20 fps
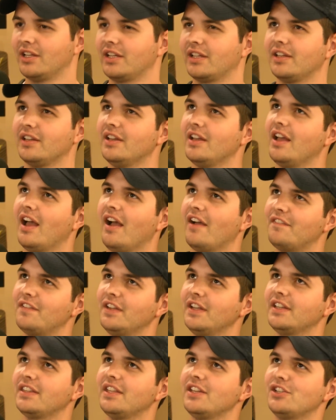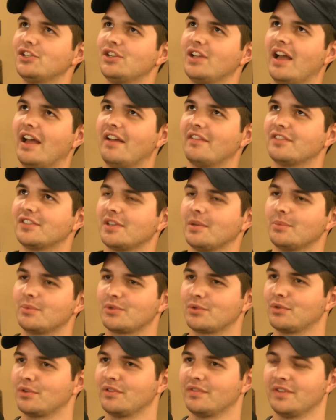Like, I feel like they should have some
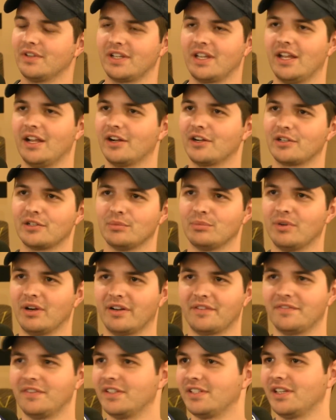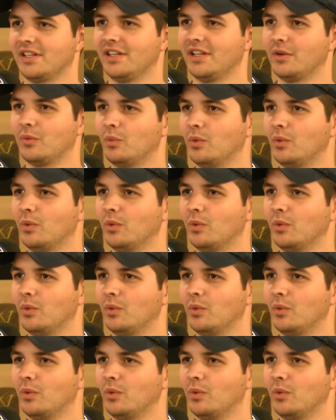sort of a character breakfast at like